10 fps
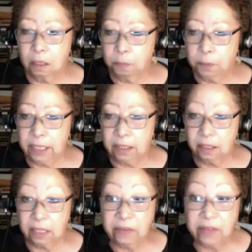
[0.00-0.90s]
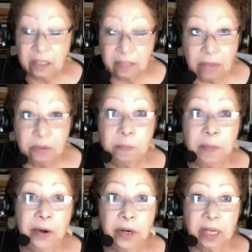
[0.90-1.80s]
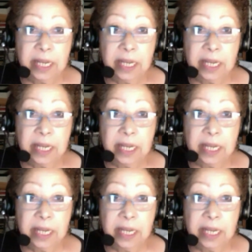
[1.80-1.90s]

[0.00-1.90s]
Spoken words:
places, even in South America.